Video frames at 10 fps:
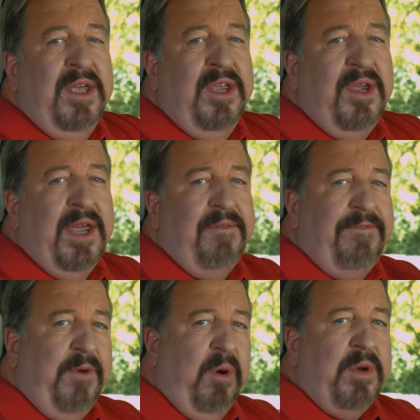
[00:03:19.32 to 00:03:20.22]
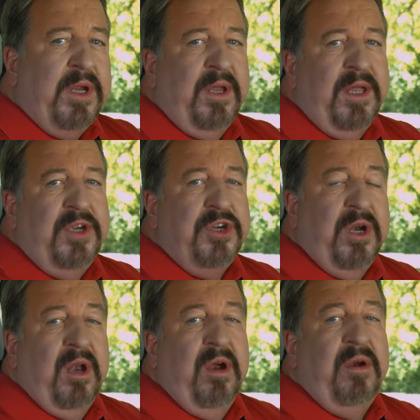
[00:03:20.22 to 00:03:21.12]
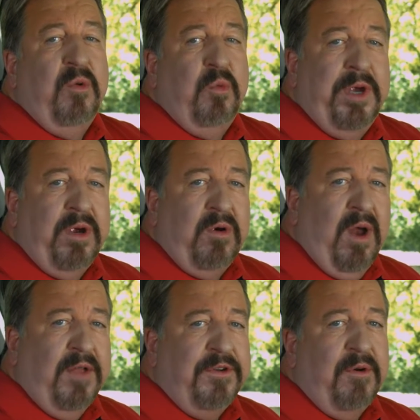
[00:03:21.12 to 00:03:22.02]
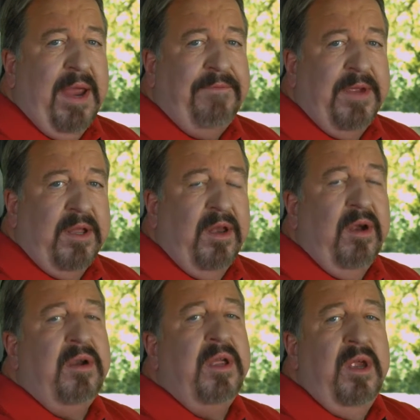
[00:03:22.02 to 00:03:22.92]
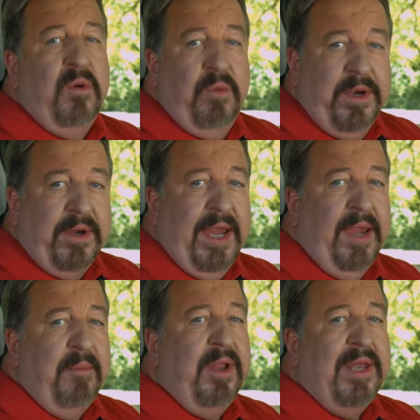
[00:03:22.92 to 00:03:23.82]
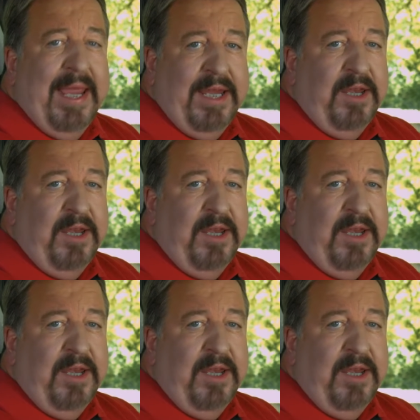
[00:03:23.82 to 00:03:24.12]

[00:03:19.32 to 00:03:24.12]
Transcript: you get forward collision alert, rear cross traffic alert, rear camera, lane